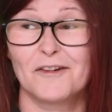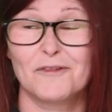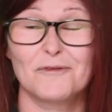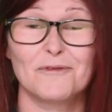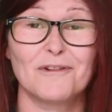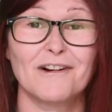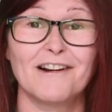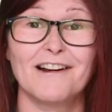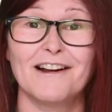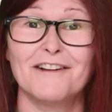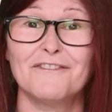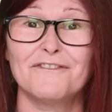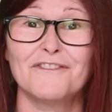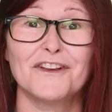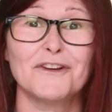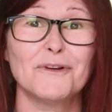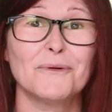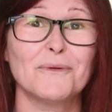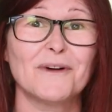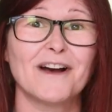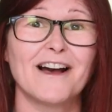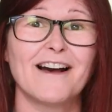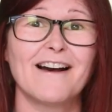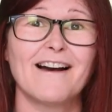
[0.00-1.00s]
Wherever
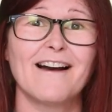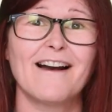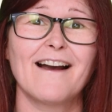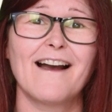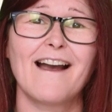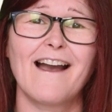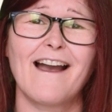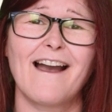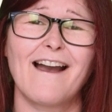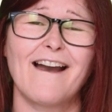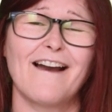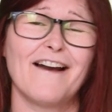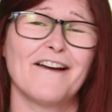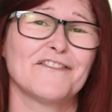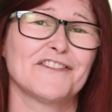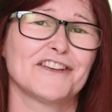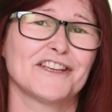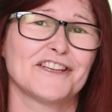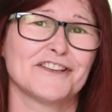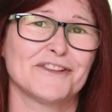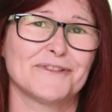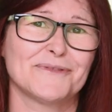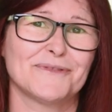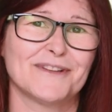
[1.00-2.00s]
you are, have
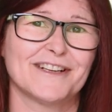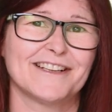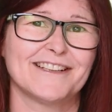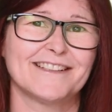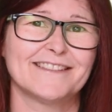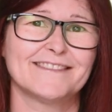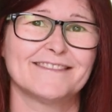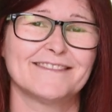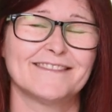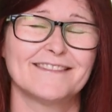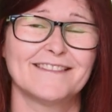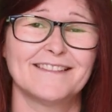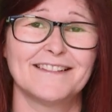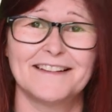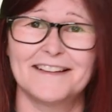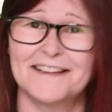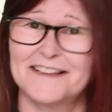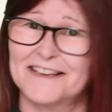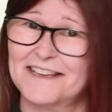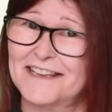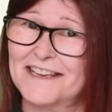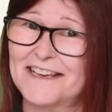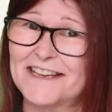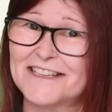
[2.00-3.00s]
a good one.
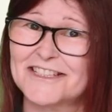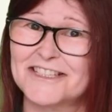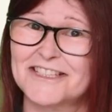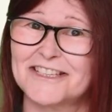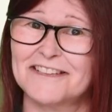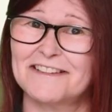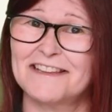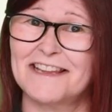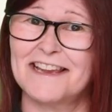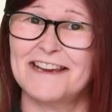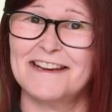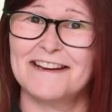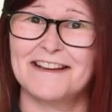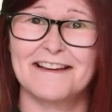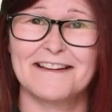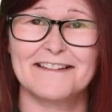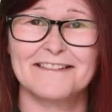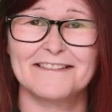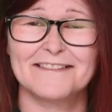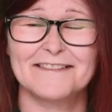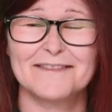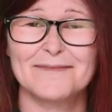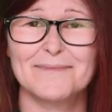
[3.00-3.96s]
Catch you later.